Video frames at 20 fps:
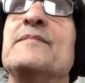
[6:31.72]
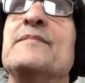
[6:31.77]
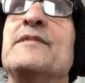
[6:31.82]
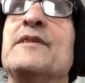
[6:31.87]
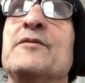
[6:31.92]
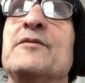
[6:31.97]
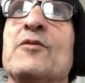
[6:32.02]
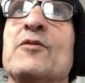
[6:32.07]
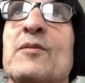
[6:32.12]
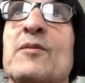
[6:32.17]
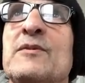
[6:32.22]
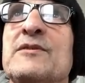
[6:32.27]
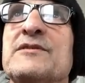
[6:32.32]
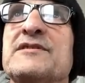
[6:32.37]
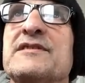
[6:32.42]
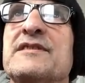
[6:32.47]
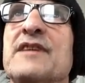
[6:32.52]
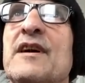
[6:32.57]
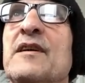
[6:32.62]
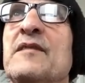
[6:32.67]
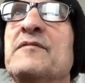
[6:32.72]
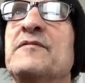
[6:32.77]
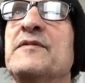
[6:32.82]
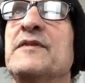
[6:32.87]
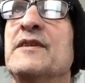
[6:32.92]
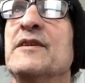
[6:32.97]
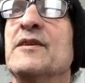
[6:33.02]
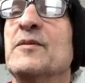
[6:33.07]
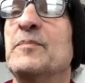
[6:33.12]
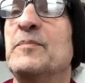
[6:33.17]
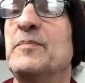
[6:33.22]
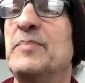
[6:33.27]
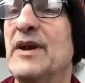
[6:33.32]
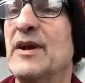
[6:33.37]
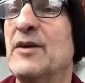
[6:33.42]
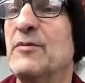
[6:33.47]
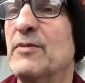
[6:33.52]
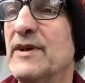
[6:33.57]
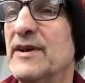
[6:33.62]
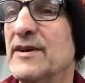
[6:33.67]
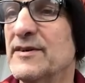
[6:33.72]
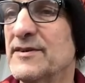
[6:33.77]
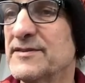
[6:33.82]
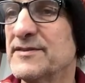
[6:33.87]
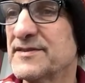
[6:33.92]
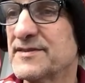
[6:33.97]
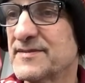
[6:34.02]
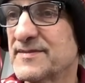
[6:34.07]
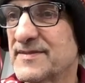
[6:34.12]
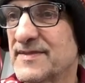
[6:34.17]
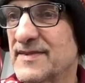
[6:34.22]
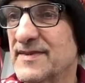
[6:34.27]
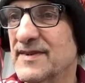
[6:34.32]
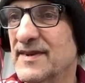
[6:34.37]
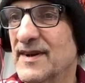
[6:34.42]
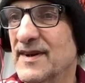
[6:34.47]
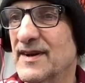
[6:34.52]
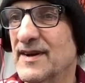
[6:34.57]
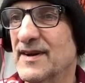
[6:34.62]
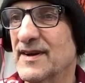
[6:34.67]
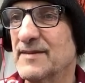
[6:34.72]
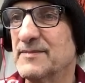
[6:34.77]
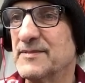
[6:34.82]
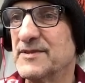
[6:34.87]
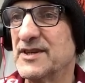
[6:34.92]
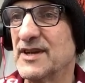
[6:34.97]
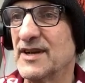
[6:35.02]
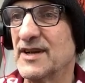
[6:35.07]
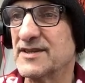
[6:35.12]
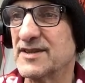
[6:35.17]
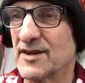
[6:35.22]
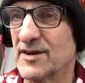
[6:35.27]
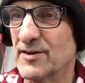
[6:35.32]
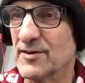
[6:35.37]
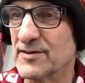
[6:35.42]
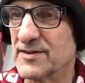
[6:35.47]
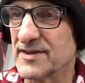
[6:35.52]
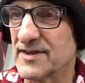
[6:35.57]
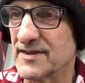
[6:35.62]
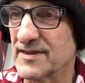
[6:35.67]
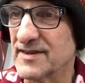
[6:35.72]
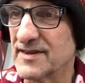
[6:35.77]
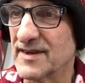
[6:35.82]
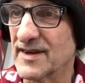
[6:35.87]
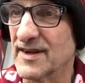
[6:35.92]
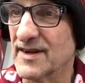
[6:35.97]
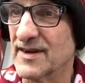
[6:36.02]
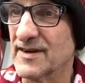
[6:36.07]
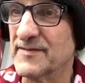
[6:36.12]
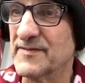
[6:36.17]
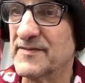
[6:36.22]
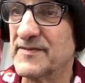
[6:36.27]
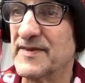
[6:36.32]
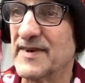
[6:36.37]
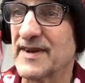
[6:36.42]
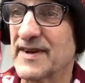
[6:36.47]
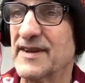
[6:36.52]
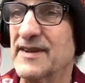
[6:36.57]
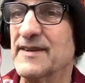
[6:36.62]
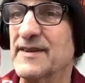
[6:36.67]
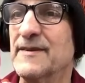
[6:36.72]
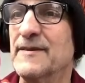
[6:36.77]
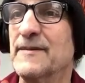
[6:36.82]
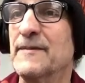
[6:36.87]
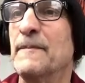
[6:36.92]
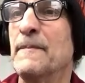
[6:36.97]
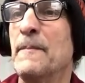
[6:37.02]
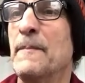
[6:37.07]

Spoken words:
normal stuff, big wheels, GI Joes, and fucking